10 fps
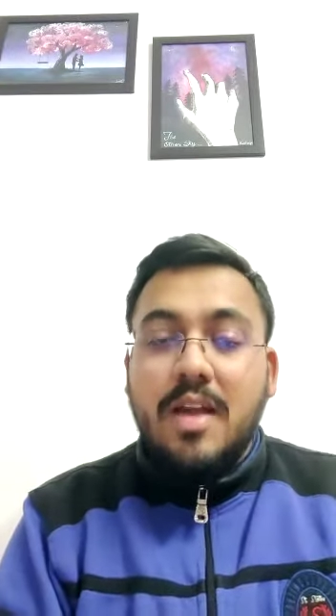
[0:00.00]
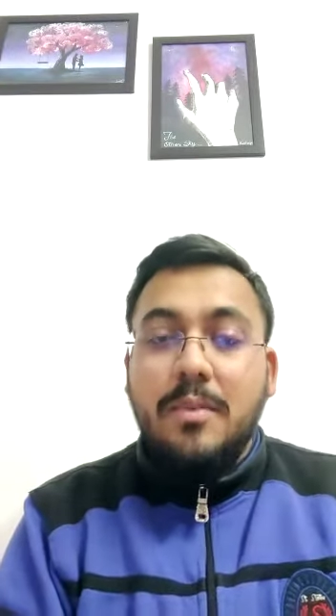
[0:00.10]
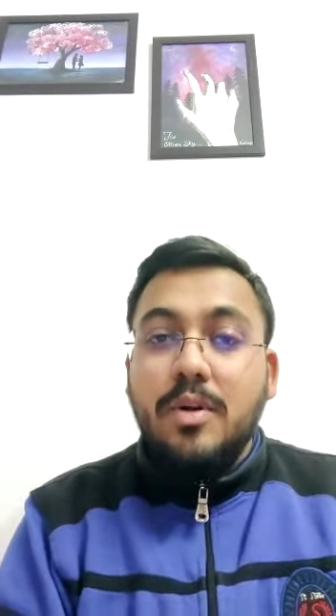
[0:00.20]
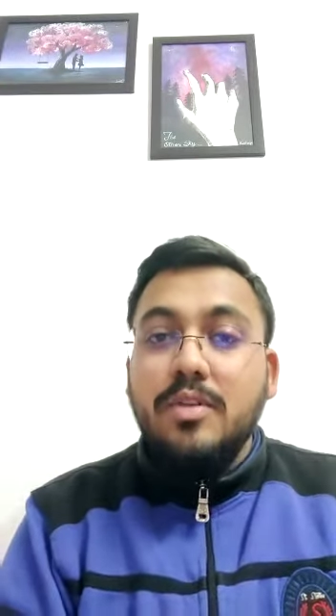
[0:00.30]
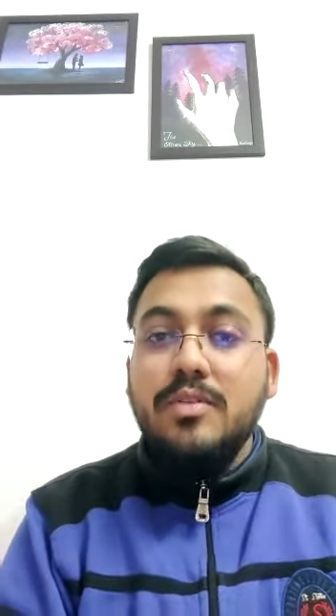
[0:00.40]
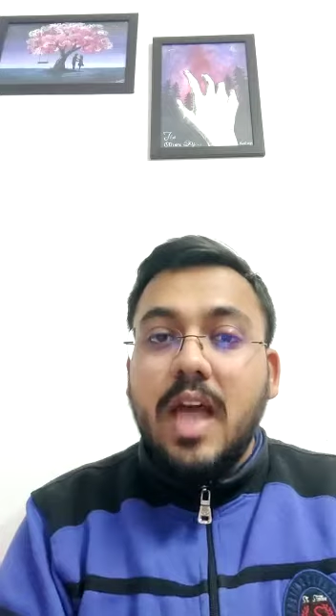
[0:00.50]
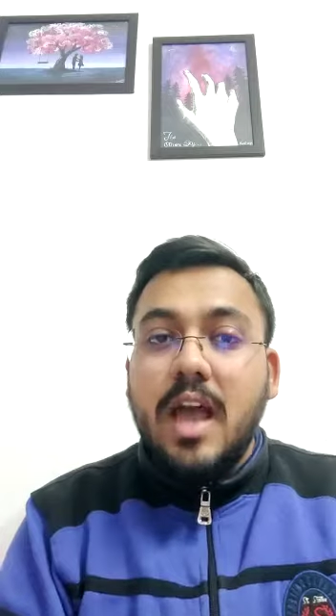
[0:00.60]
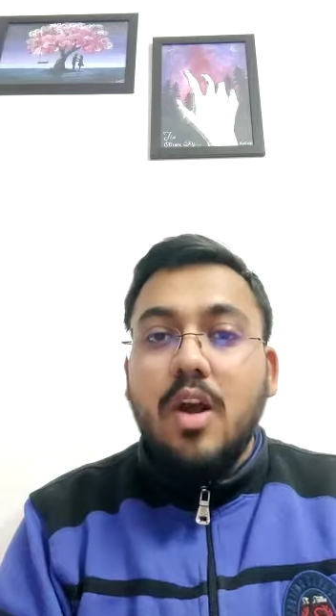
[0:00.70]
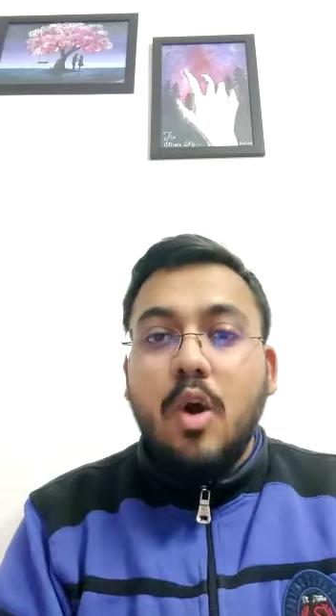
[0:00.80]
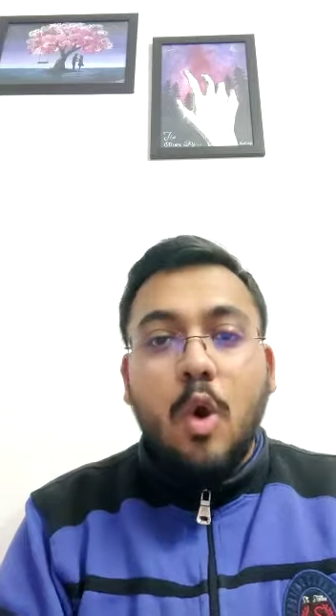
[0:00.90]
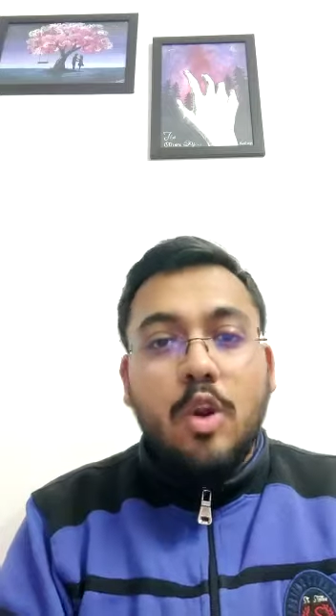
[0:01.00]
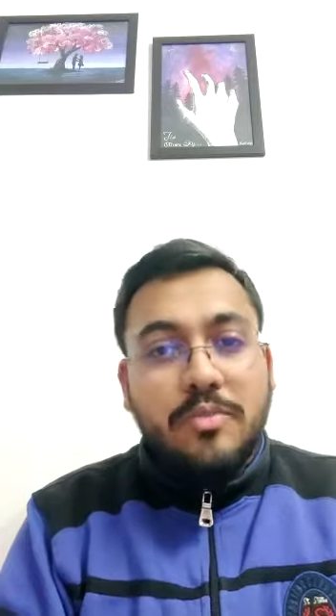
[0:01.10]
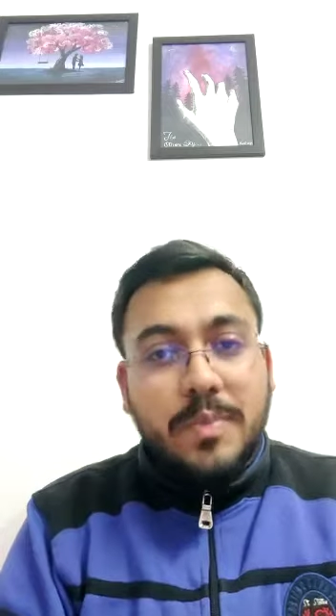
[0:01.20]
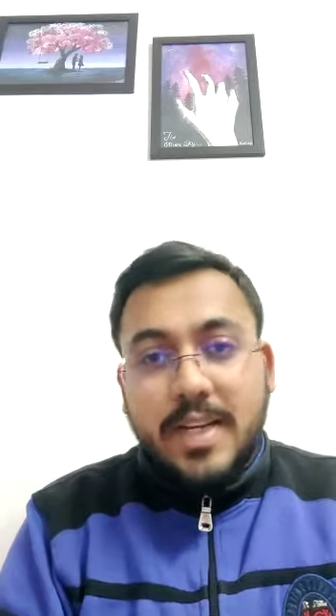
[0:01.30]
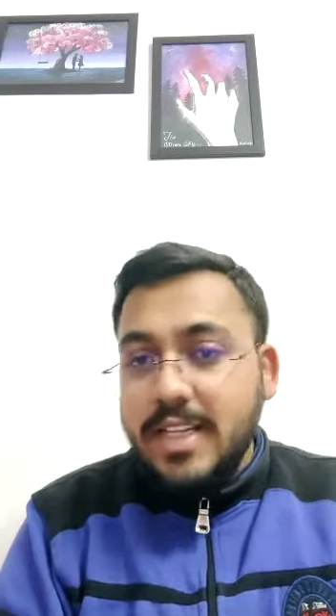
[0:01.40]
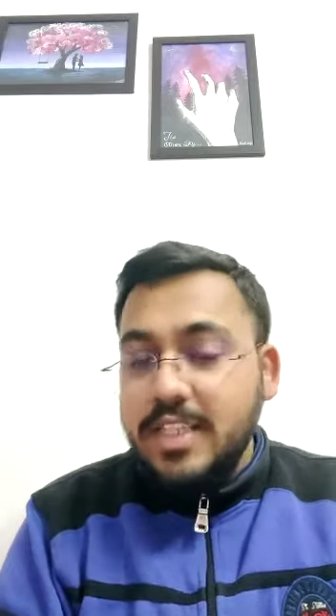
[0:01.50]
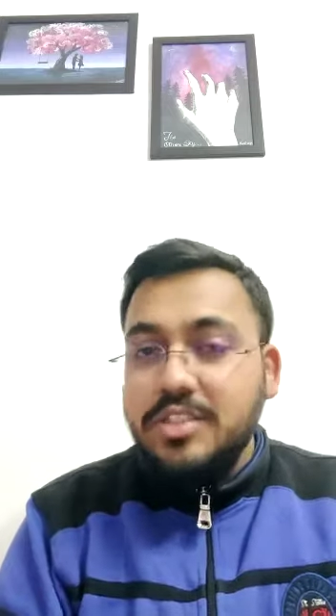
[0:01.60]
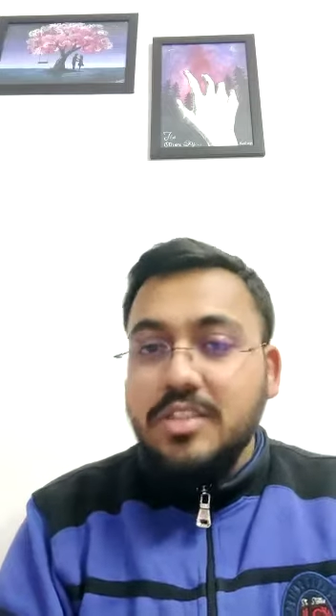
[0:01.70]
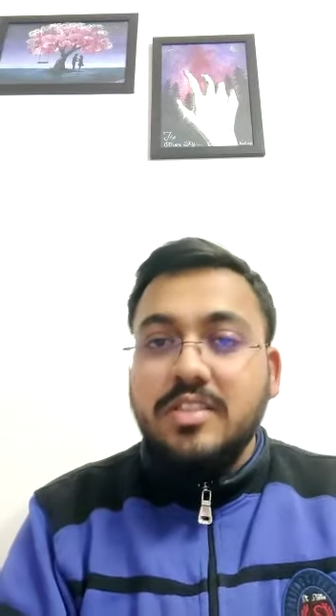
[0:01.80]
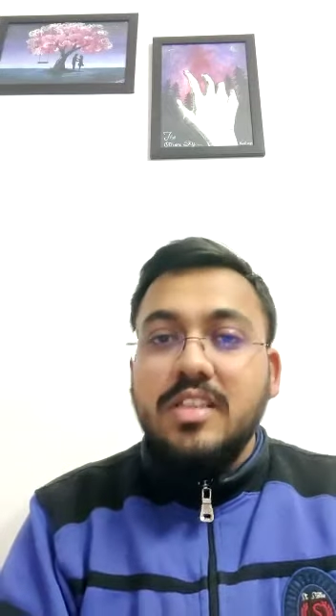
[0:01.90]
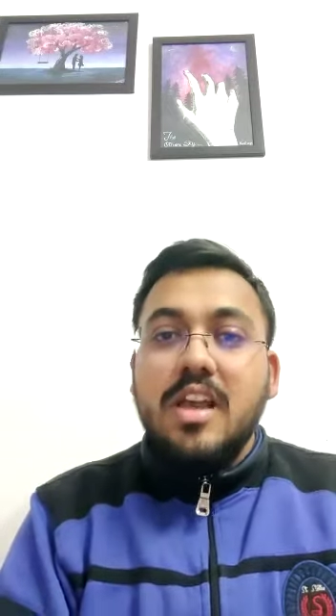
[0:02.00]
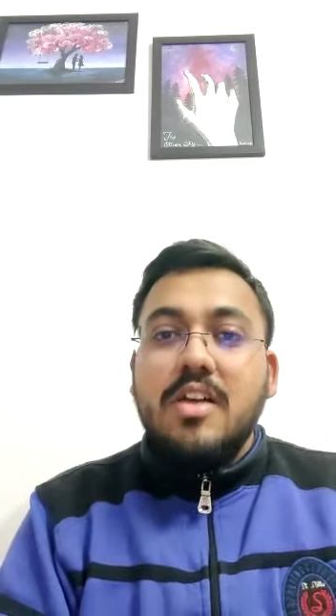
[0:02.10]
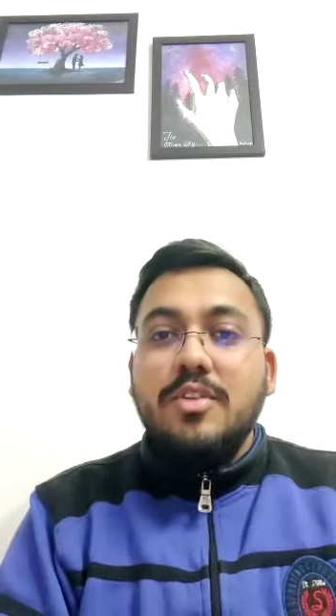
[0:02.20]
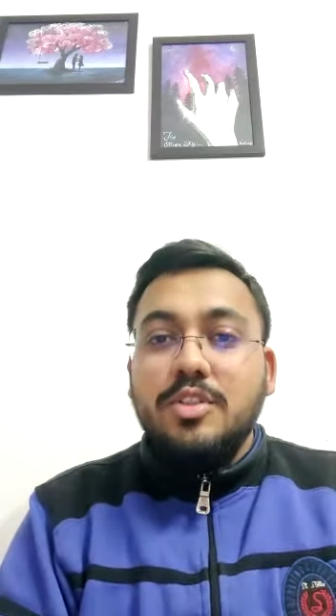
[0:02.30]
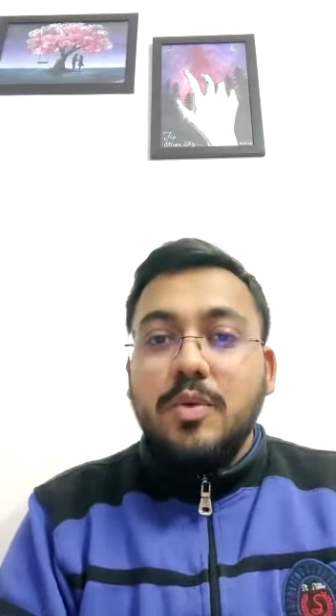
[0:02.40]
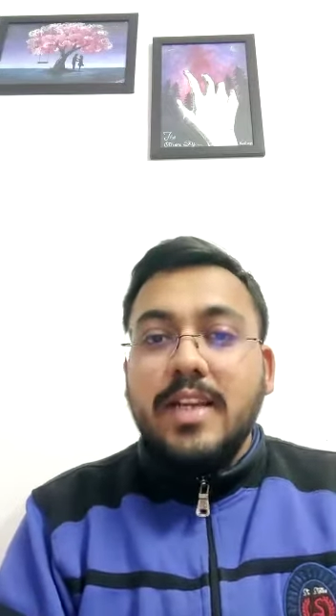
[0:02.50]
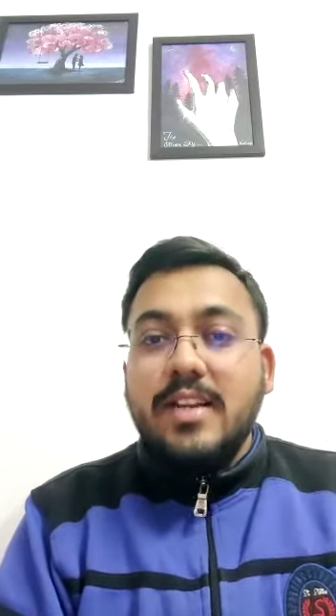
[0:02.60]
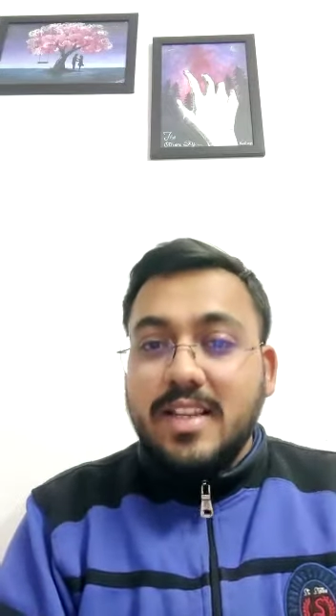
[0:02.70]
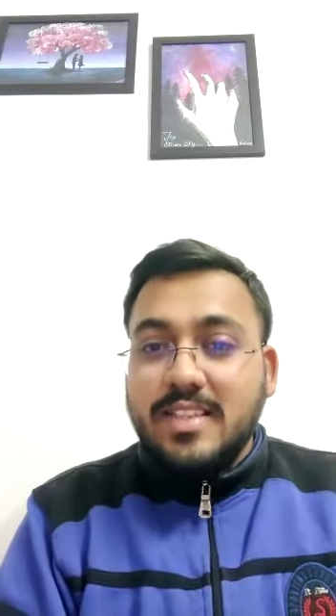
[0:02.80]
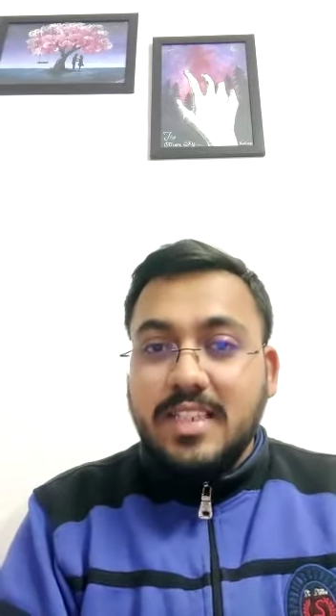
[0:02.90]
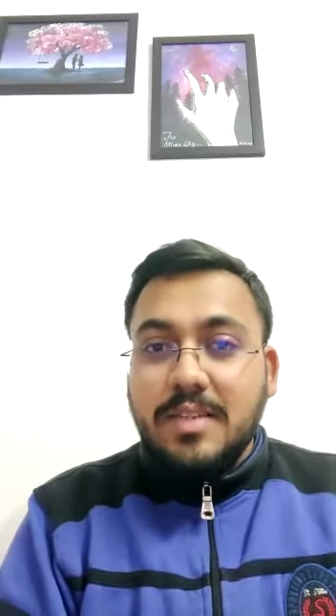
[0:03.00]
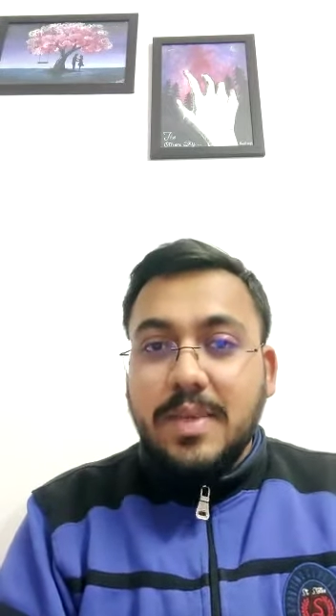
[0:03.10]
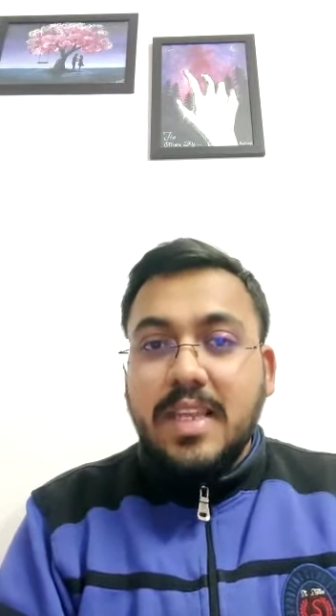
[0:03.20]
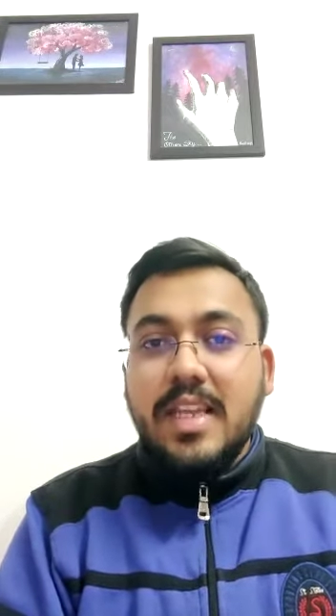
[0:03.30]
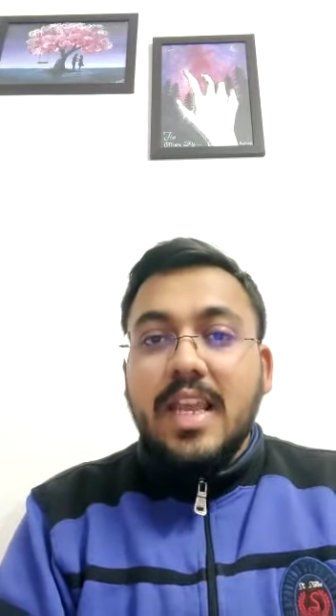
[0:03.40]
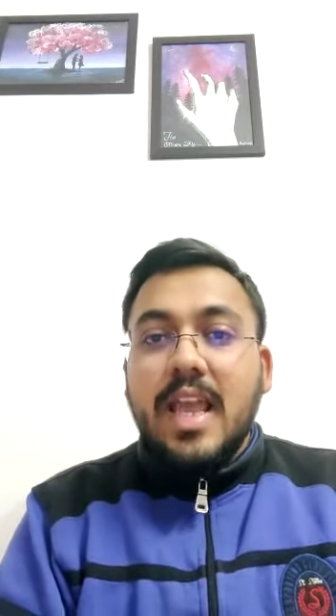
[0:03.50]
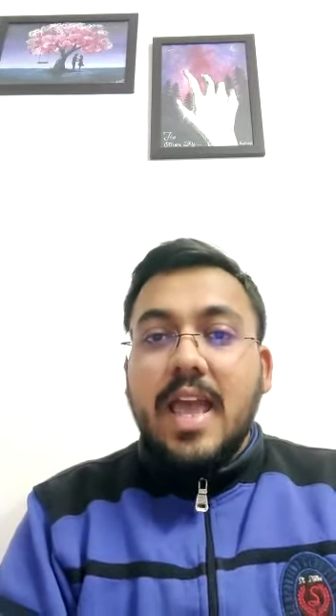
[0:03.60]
I want to thank all of my teachers for showing trust in me